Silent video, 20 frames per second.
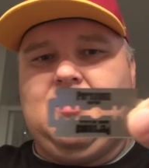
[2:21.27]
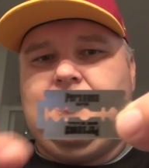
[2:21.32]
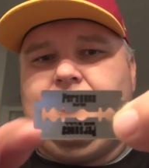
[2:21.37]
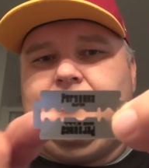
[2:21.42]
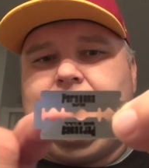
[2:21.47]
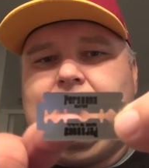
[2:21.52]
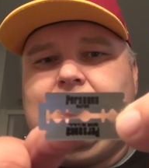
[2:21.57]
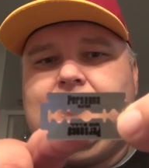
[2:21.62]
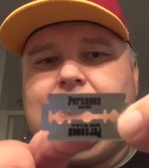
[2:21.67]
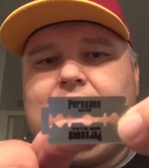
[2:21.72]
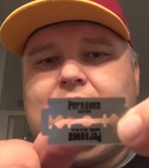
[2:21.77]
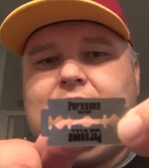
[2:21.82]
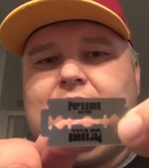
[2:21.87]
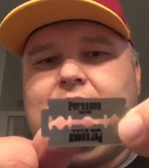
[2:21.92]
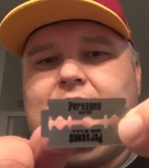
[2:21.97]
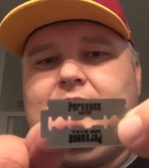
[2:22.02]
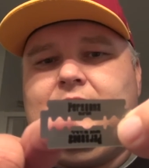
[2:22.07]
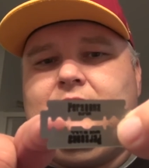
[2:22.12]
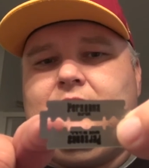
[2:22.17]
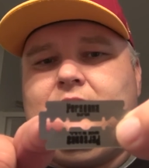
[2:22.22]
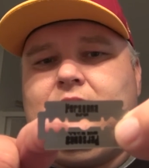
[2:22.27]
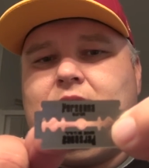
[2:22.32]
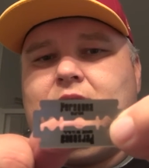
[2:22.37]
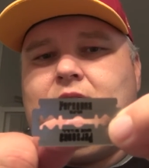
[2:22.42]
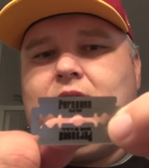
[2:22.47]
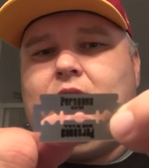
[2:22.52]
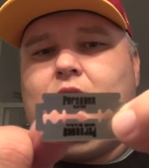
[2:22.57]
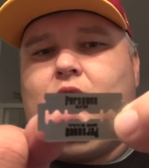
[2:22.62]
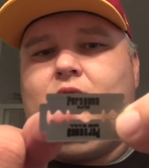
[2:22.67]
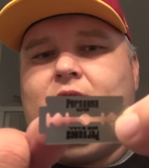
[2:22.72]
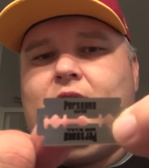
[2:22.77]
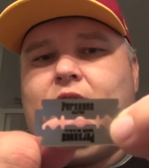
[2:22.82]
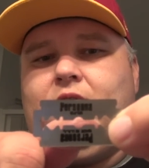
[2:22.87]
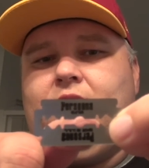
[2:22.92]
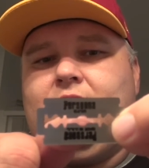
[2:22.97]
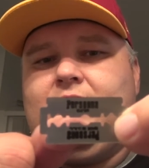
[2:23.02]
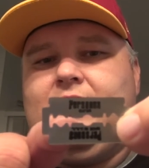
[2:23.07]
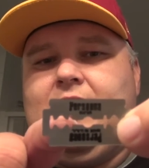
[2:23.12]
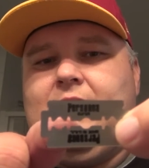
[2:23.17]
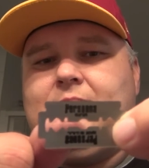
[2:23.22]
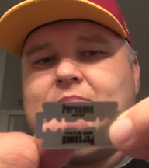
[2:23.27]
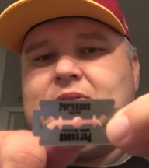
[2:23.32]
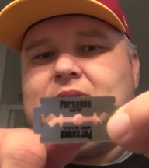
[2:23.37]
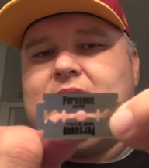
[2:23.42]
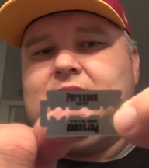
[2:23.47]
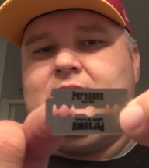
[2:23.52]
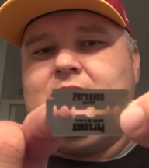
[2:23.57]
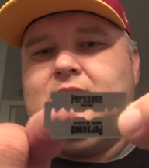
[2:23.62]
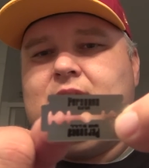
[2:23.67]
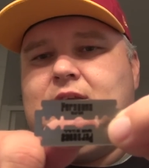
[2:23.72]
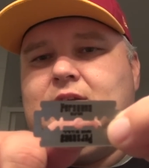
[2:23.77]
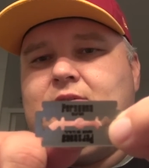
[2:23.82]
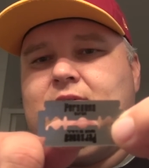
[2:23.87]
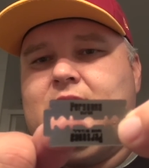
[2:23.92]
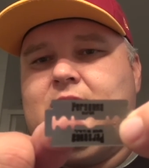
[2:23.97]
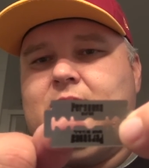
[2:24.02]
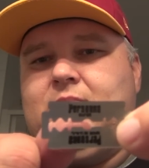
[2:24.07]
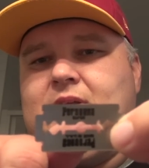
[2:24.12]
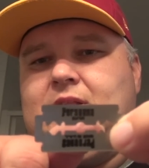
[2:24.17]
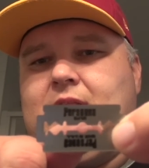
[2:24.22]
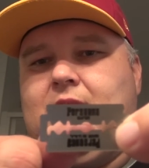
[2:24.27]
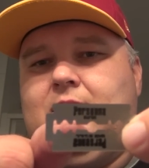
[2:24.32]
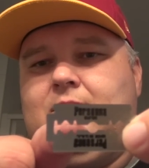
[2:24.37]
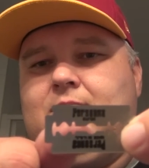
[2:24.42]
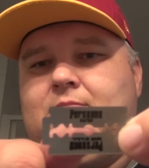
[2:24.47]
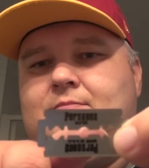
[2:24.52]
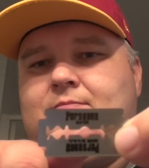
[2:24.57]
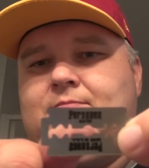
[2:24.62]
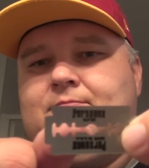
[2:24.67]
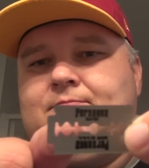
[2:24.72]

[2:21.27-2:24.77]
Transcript: than the overall gaps here in the middle.